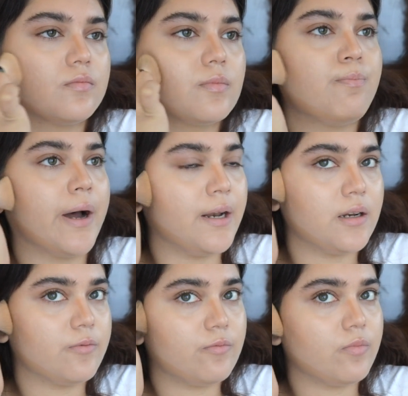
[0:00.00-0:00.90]
But
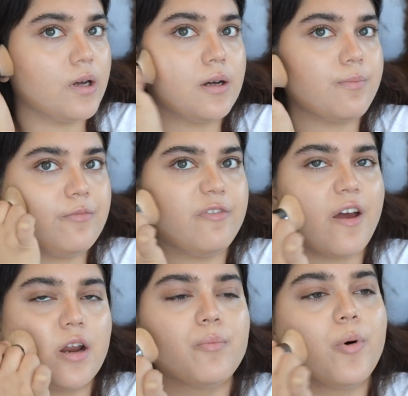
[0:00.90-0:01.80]
a
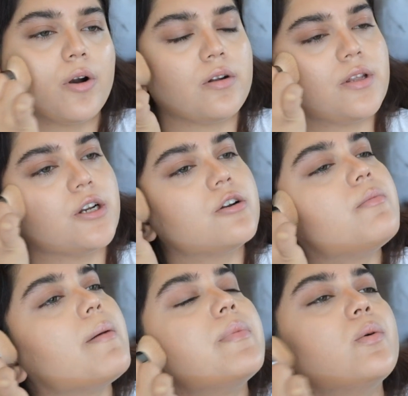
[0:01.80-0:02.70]
very important thing to
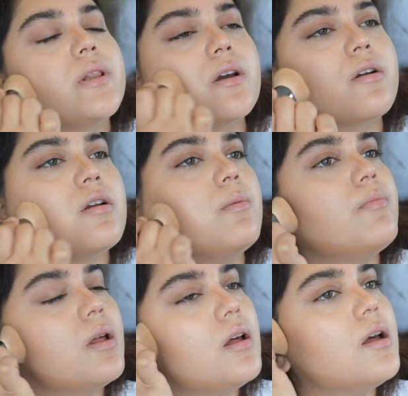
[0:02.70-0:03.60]
remember with cream,